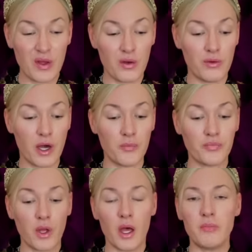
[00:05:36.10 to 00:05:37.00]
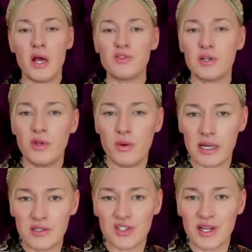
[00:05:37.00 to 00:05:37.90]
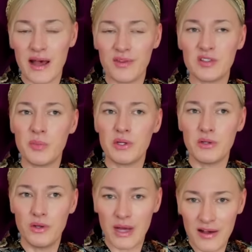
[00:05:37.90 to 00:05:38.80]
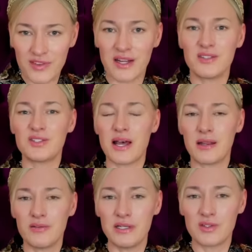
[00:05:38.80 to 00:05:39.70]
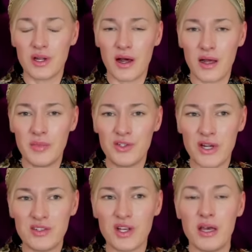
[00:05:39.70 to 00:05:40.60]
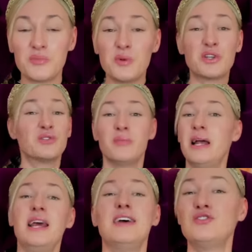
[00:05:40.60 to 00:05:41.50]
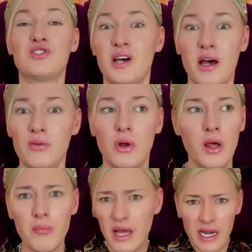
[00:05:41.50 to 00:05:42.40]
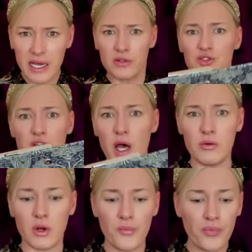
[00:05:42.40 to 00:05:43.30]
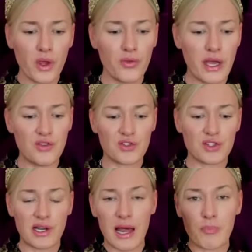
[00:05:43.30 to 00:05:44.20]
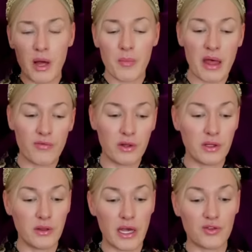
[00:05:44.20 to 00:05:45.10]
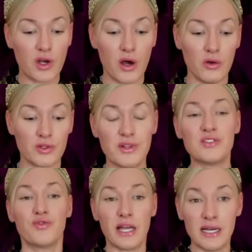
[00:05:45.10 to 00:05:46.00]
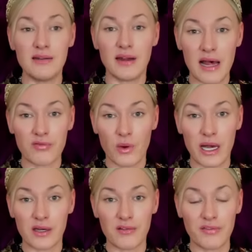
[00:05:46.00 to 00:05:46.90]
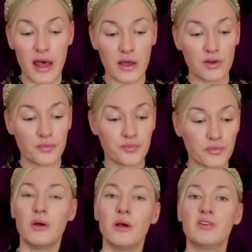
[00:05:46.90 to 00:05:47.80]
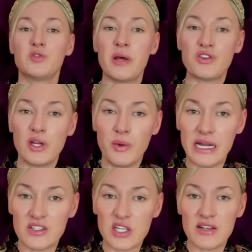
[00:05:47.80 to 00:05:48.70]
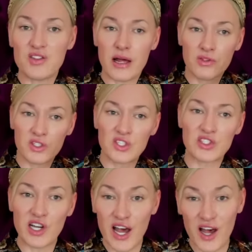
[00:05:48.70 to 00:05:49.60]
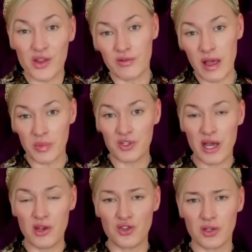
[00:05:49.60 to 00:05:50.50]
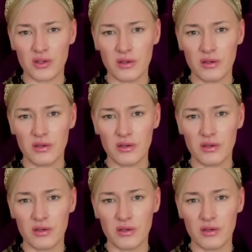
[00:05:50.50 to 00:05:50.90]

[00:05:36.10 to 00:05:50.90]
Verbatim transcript: you know. And most of you understand this, but you have to understand the reason that I'm addressing it is because millions don't. Millions don't. They just lap up everything they're told. And this really did have quite an effect, especially when it sets out to slur the reputation